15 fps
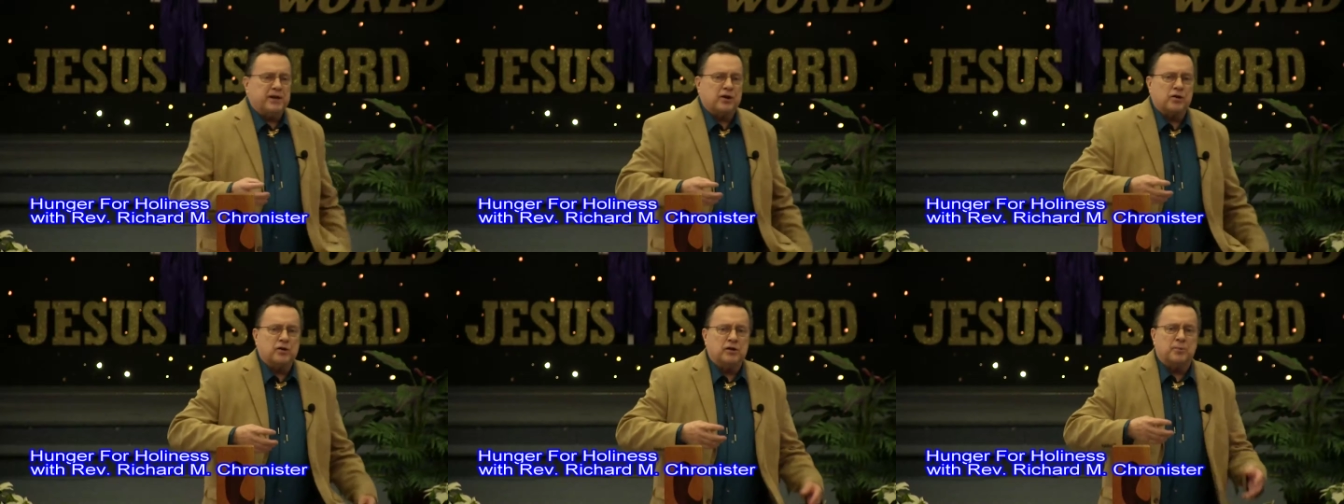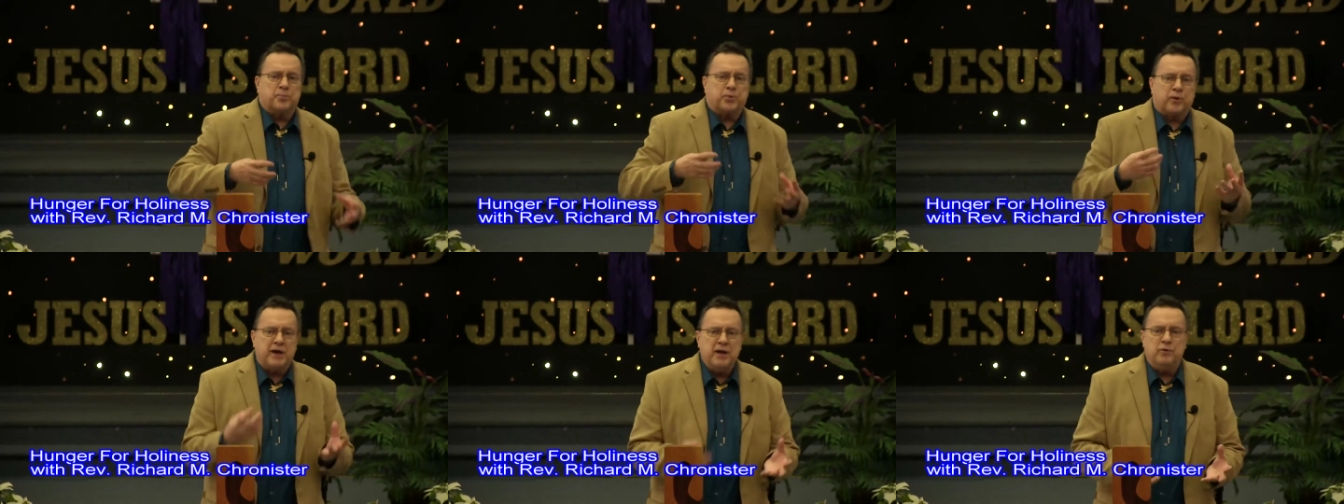that are going to
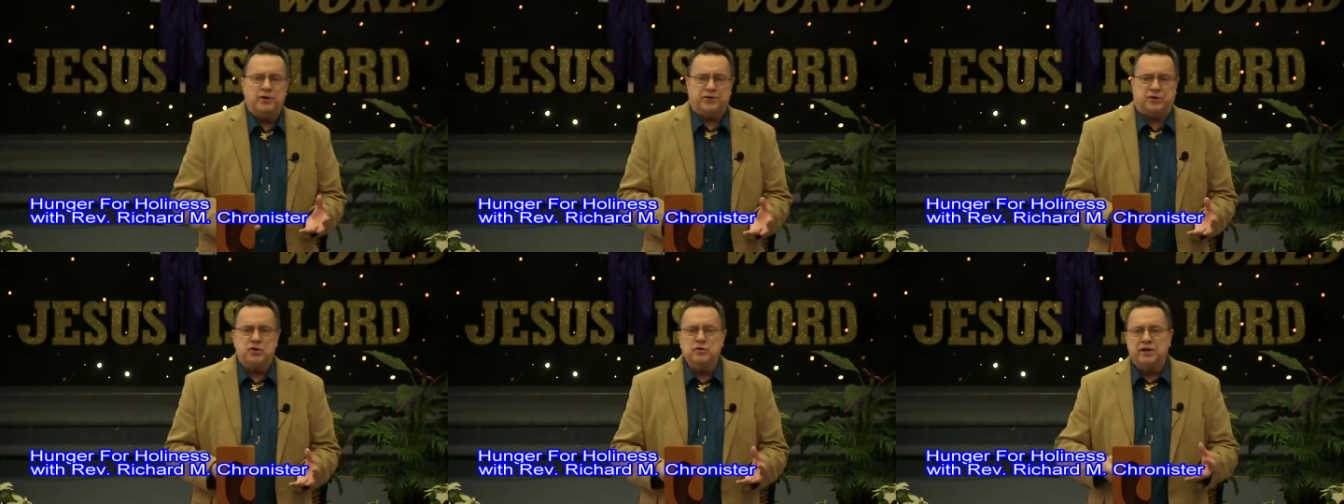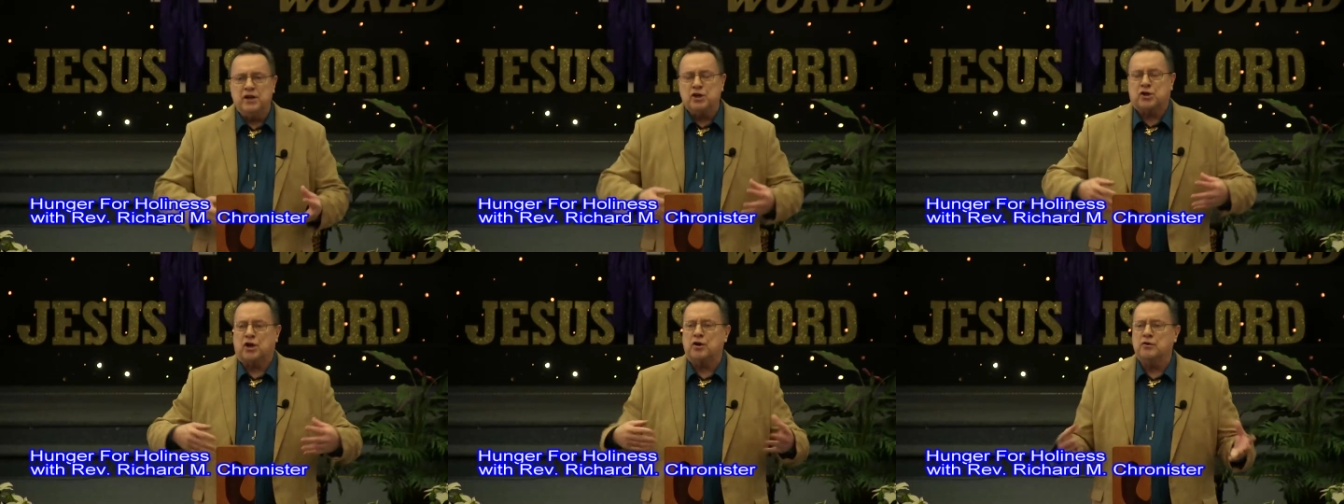pray with you and
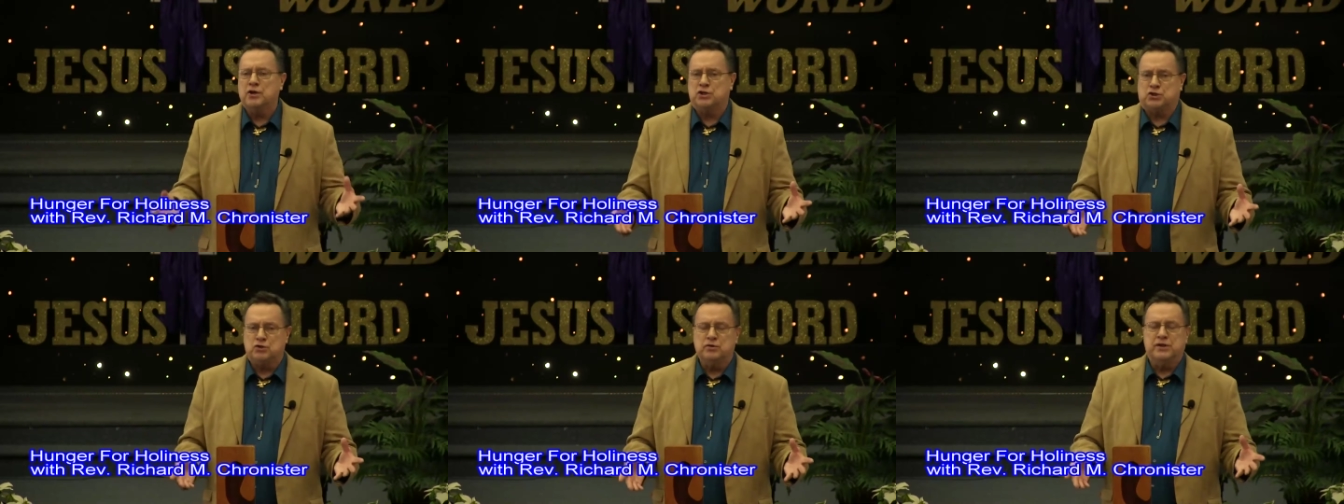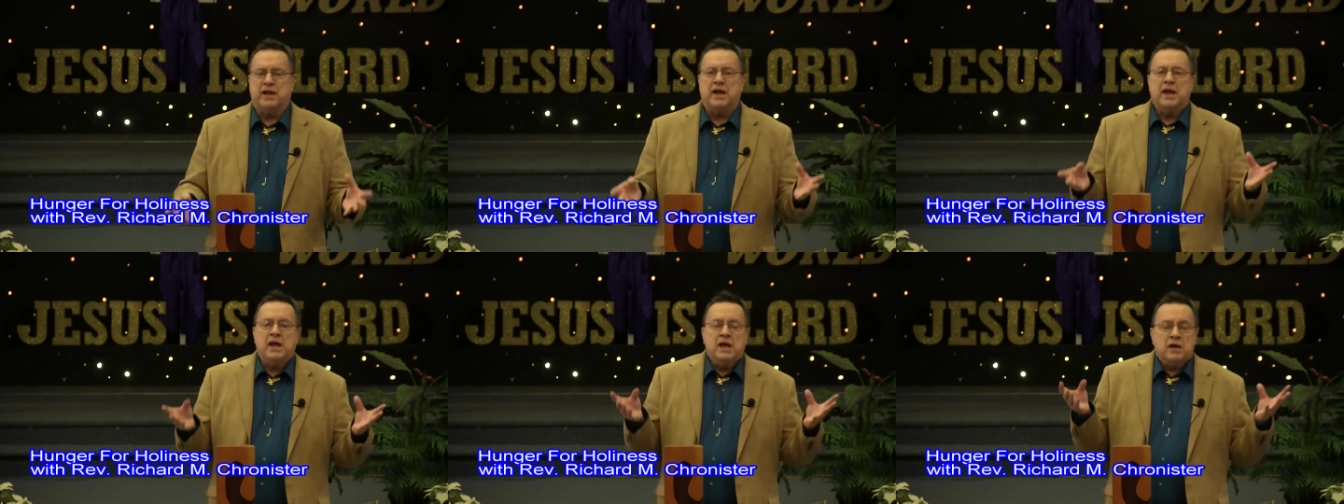encourage you and
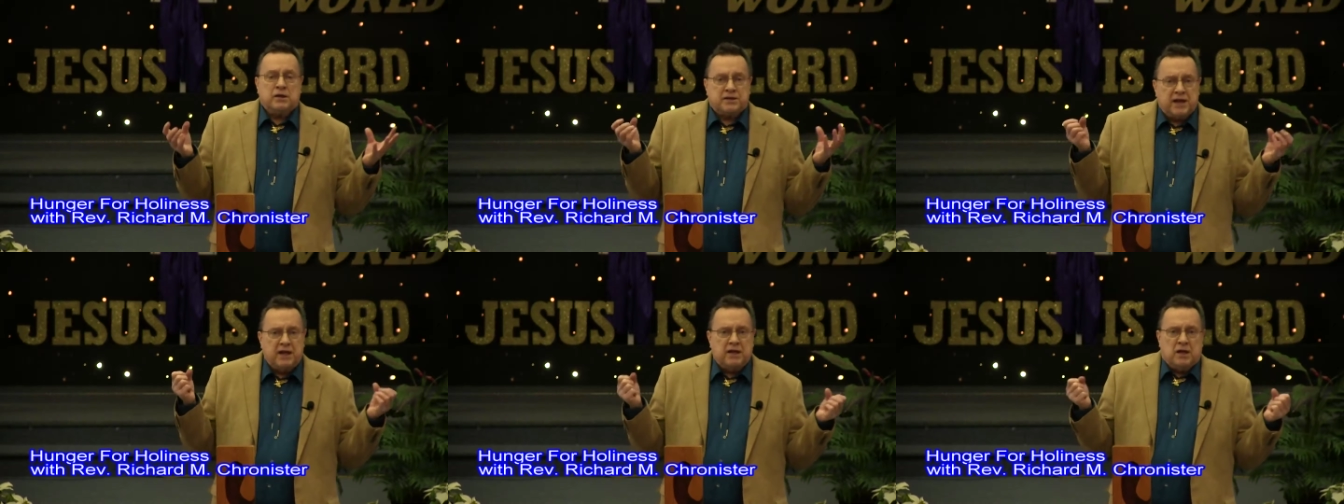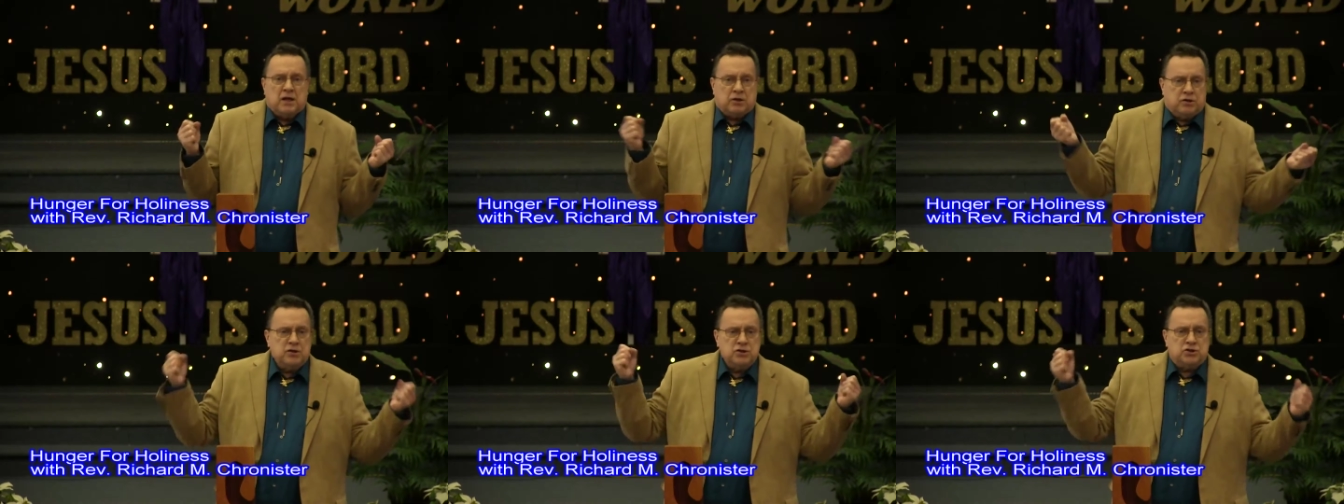uh, say,
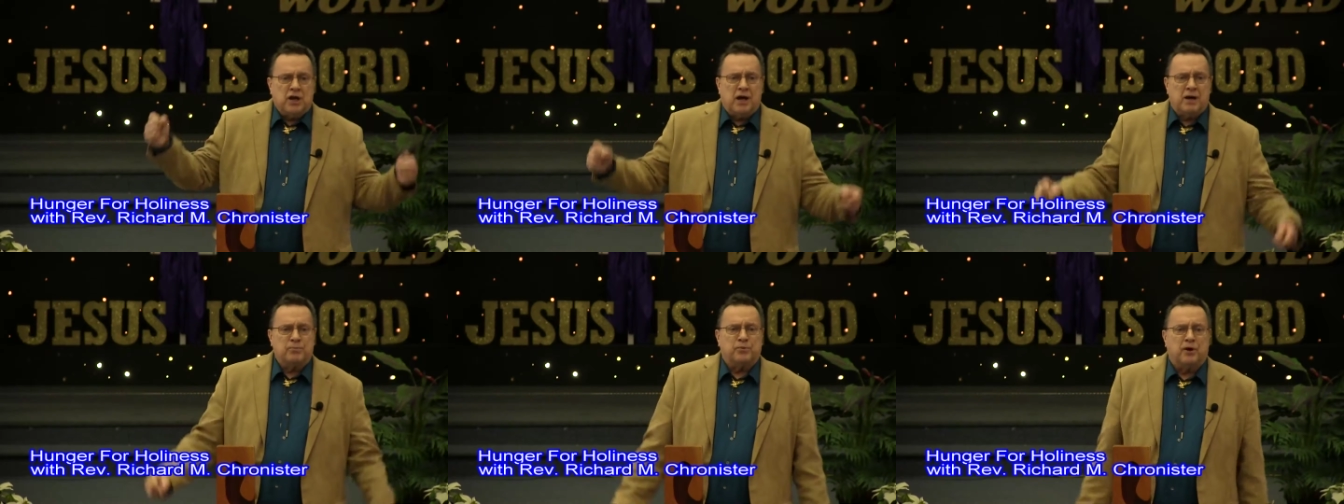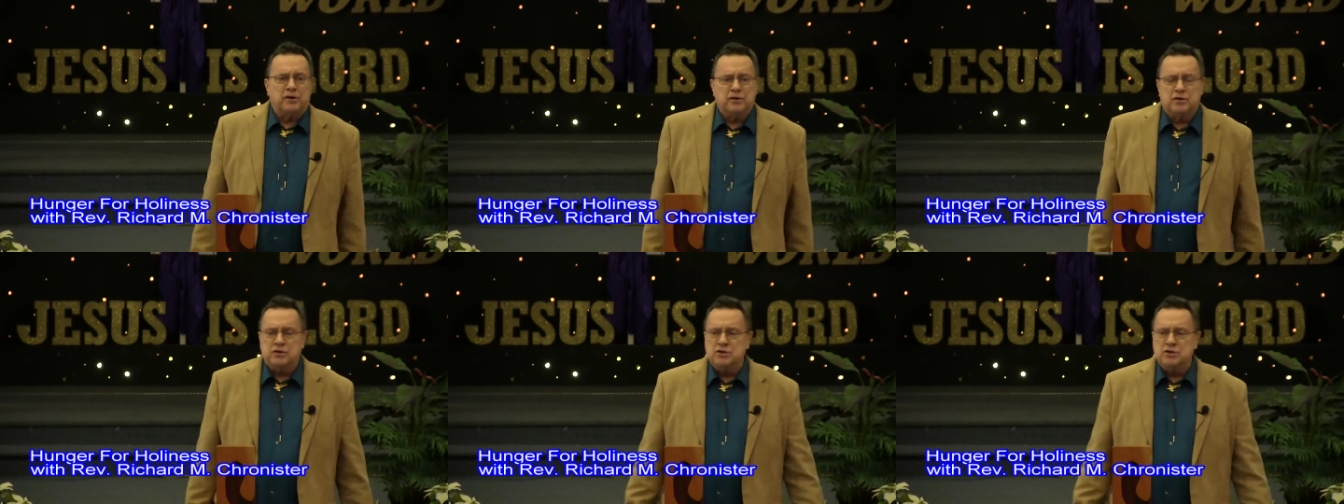Good job, brother.